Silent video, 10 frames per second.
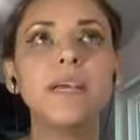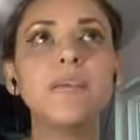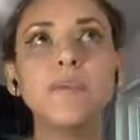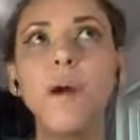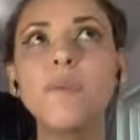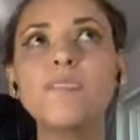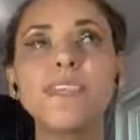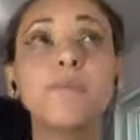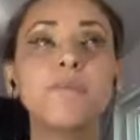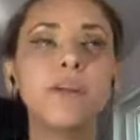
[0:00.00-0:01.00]
like almost
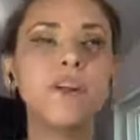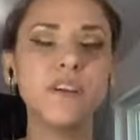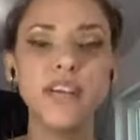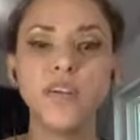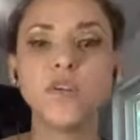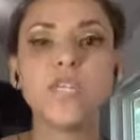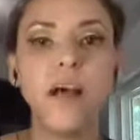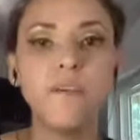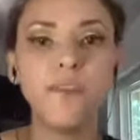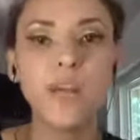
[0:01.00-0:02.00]
like bigger than
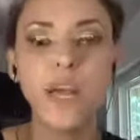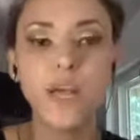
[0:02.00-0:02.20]
yourself.